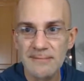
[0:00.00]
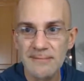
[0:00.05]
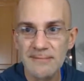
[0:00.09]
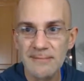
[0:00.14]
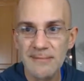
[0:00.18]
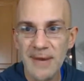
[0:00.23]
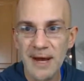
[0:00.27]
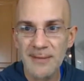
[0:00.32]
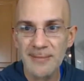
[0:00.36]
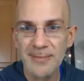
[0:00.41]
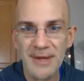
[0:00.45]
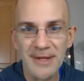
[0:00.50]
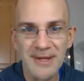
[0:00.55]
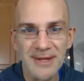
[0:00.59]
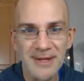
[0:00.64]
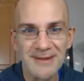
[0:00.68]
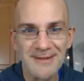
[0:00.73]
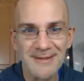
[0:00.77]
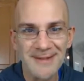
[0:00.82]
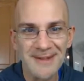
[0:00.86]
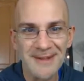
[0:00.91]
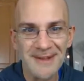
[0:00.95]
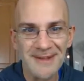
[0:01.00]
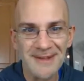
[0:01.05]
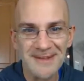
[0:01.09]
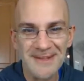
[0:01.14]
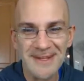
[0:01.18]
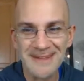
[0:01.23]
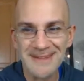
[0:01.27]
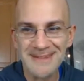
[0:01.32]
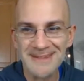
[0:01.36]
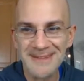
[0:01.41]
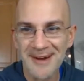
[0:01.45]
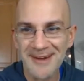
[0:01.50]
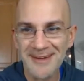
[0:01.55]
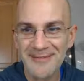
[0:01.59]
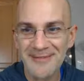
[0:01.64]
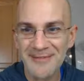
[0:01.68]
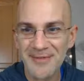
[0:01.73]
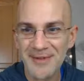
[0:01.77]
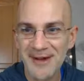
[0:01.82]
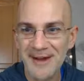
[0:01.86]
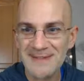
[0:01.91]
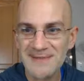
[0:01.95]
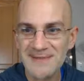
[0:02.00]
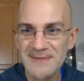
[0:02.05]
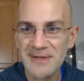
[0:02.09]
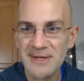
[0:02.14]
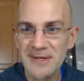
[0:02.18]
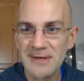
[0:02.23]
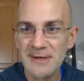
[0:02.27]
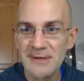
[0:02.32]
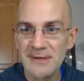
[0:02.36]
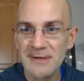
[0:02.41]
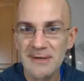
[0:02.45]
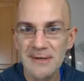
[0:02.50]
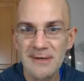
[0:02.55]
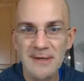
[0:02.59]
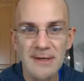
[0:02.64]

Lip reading: In my opinion, getting talking philosophy here.